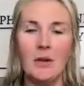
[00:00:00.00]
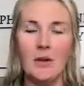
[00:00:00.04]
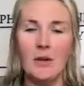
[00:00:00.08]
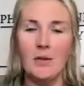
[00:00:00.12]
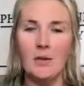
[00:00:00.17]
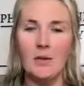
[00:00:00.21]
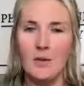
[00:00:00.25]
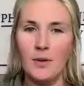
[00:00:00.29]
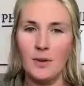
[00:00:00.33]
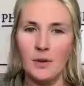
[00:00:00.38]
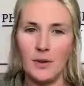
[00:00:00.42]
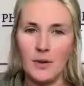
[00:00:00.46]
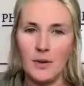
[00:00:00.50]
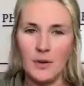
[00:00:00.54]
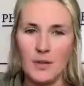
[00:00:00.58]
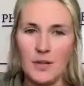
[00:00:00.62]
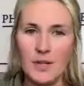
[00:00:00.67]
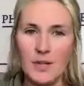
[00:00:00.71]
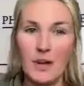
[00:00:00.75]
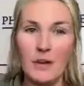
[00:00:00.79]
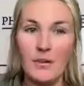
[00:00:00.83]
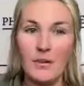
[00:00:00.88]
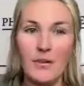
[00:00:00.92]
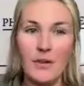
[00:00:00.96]

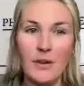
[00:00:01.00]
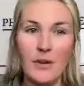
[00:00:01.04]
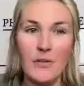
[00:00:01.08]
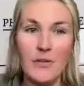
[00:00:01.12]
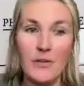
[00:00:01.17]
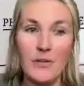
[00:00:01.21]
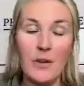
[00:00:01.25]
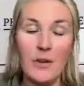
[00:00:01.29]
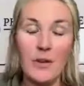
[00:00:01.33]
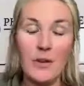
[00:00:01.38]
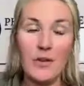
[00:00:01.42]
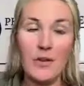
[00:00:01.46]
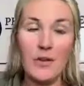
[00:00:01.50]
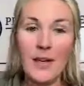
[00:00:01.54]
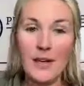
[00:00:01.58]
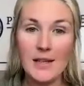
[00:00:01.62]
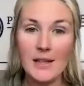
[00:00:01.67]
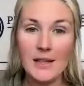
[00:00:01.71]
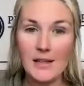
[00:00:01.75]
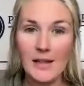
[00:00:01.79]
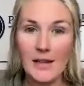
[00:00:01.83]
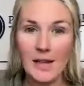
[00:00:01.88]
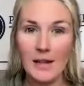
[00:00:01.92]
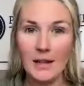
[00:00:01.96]
yourself and for the things
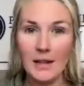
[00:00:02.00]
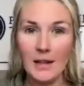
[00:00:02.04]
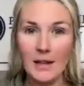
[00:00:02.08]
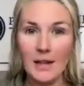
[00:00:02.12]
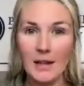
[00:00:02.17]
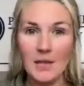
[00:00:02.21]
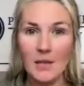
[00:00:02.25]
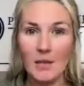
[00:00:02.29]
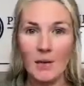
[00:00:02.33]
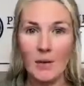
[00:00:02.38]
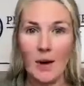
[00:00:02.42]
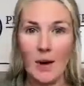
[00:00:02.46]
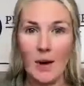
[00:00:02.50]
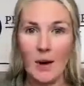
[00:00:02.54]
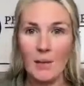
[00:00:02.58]
that light you up.